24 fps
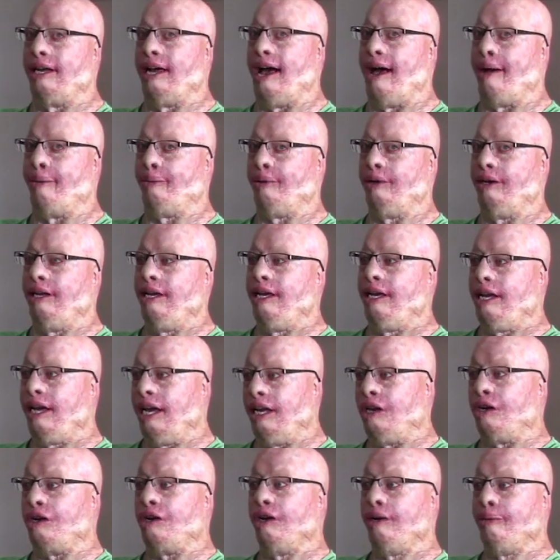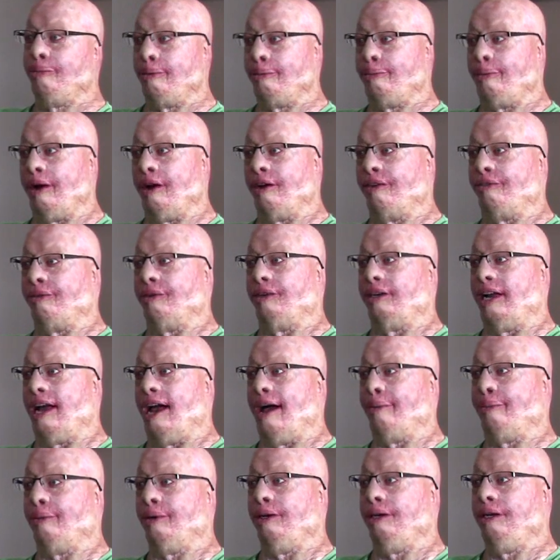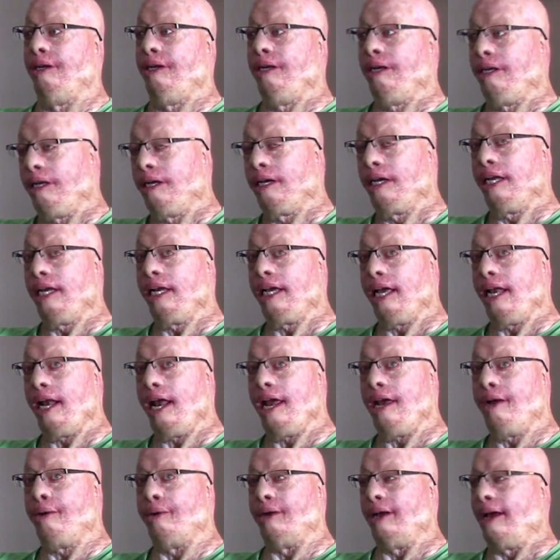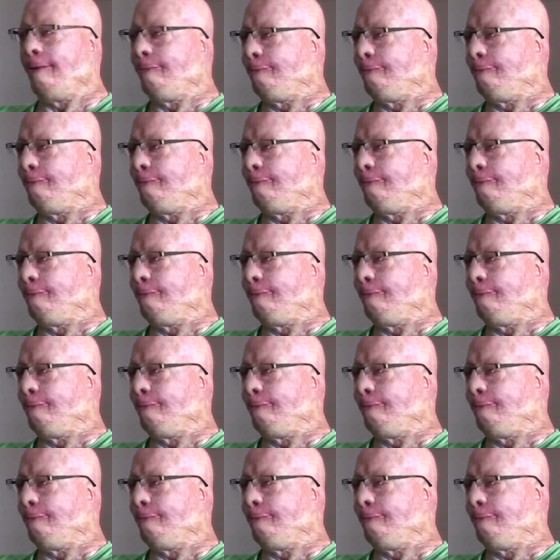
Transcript: to happen and you couldn't prepare for it to happen, you're going to get angry.